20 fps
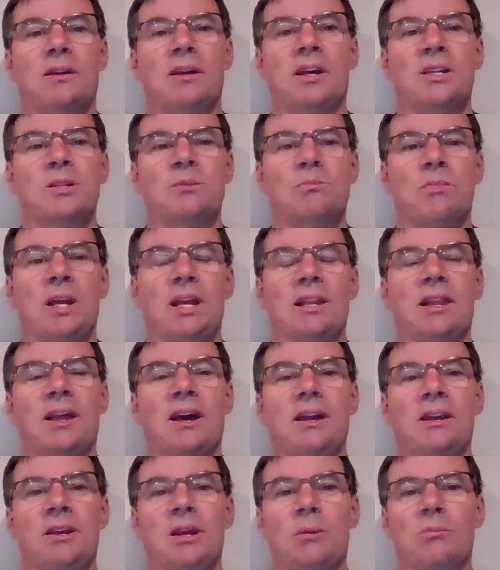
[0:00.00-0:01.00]
as
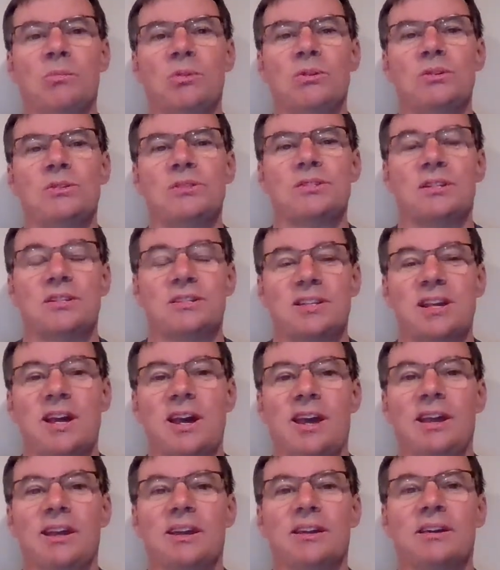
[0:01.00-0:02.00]
mainline numbers
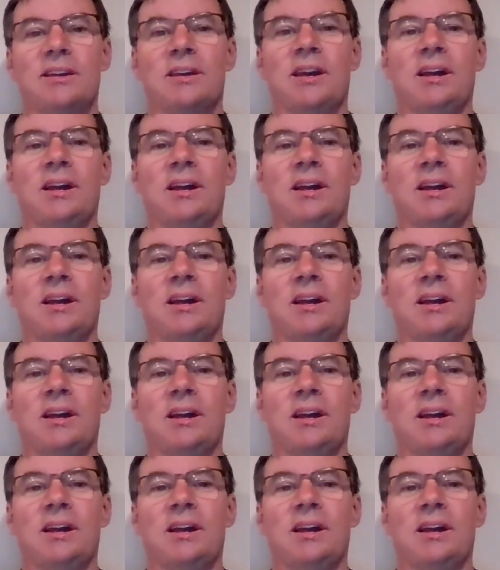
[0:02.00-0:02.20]
sank